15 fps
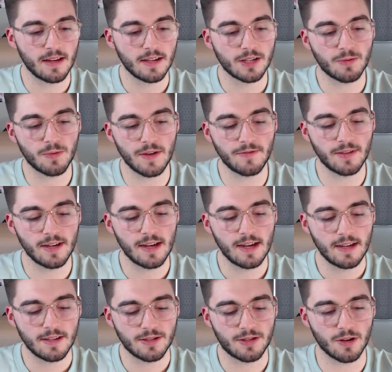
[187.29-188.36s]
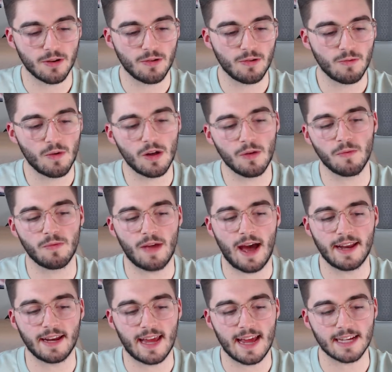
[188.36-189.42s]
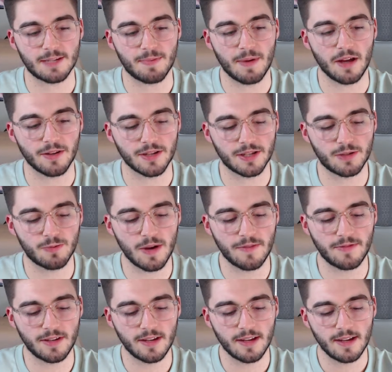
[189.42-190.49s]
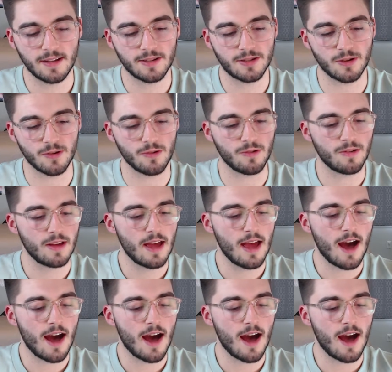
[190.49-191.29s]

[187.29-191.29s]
SwiftSole, well, I can't spell, just SwiftSole.